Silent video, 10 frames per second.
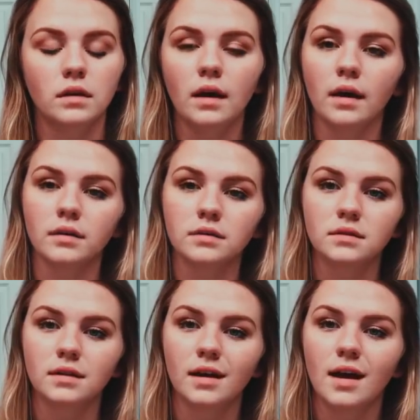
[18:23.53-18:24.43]
Yeah,
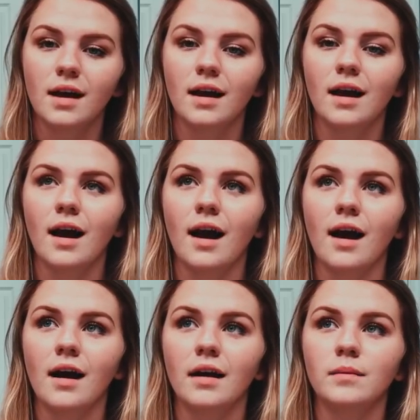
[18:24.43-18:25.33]

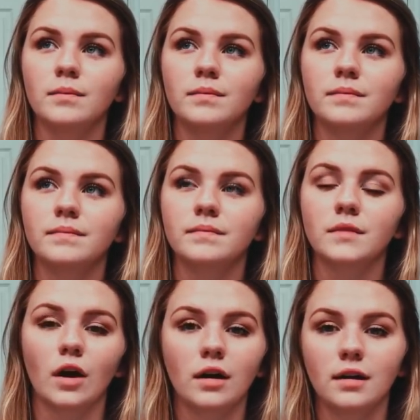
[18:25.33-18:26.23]
I'm
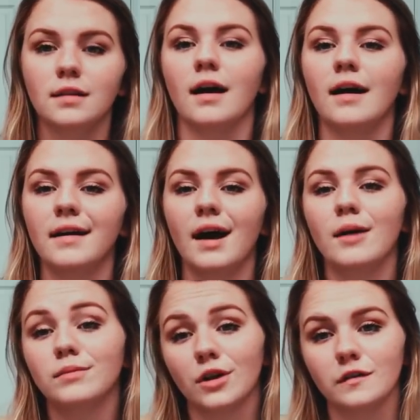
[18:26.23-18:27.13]
not gonna lie,
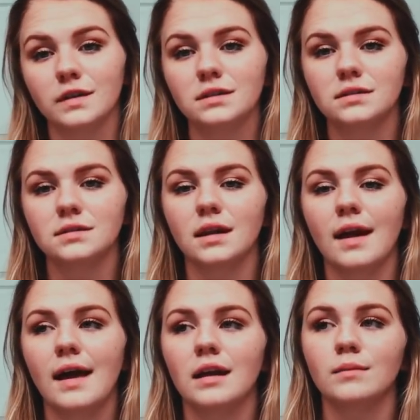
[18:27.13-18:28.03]
I'm nervous
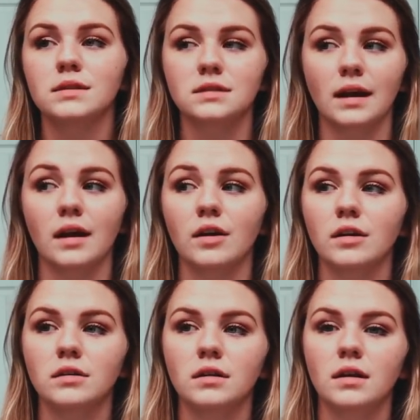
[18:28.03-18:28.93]
and I'm
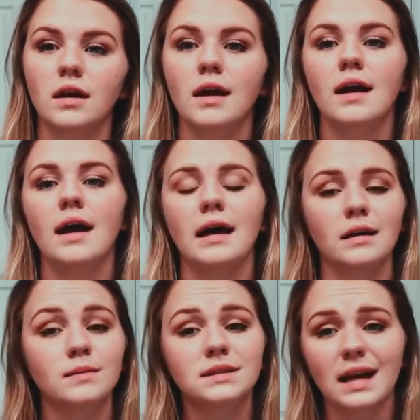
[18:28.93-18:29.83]
scared and
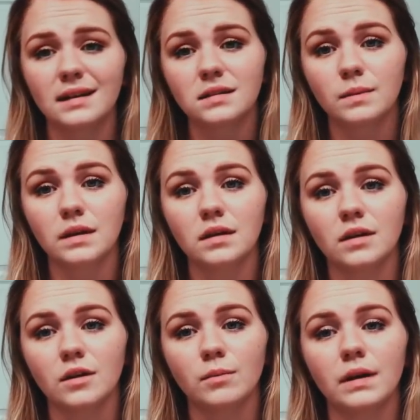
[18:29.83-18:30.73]
I'm sad to be
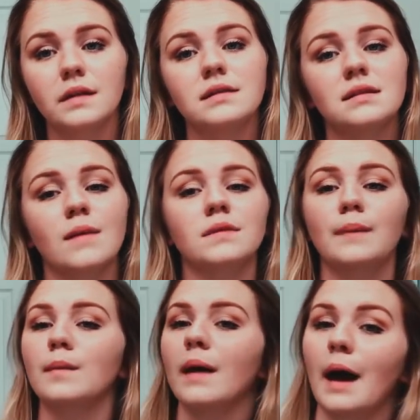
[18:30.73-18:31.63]
here, but at the same
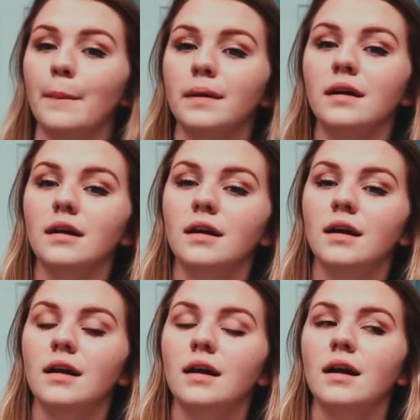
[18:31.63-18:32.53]
time I'm happy.
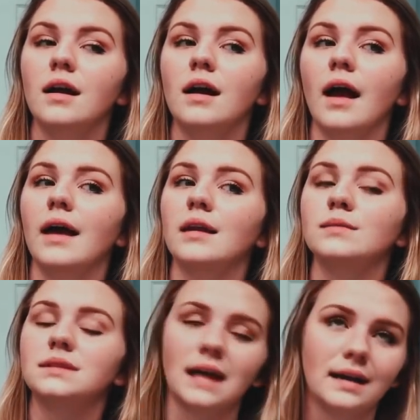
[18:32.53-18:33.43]
And
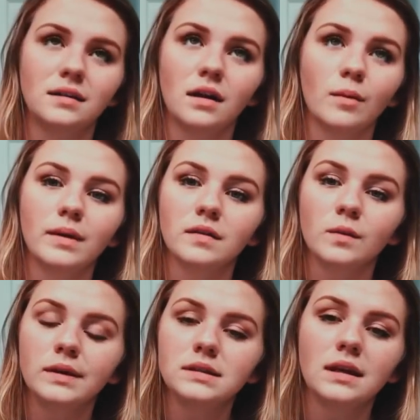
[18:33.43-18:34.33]
I'm sad to not be in
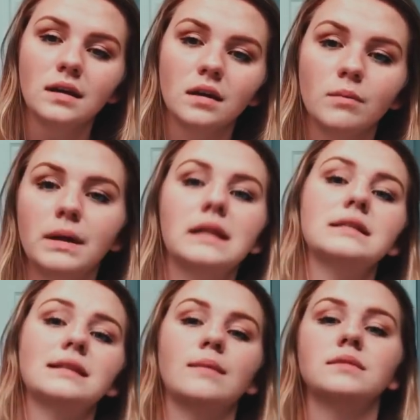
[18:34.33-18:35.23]
Louisiana, but at the
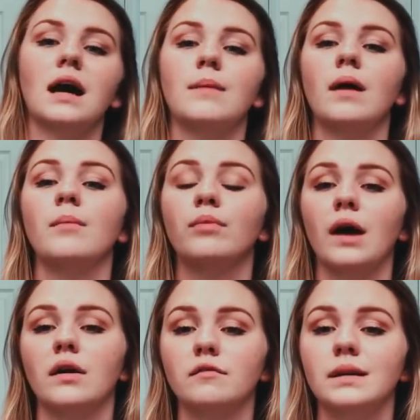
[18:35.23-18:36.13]
same time I'm
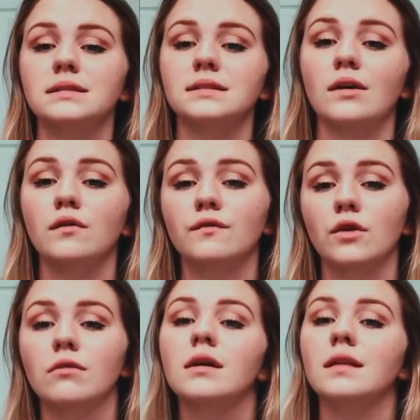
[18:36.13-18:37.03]
proud of myself
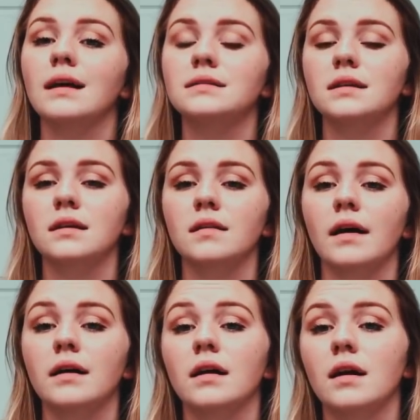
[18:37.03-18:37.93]
for realizing
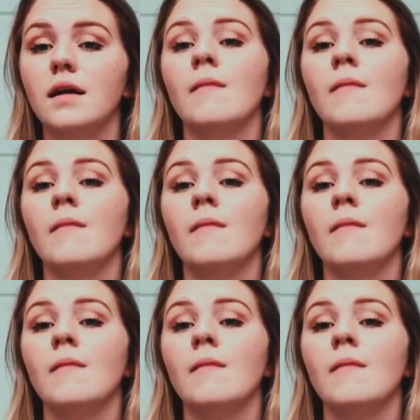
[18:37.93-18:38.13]
like,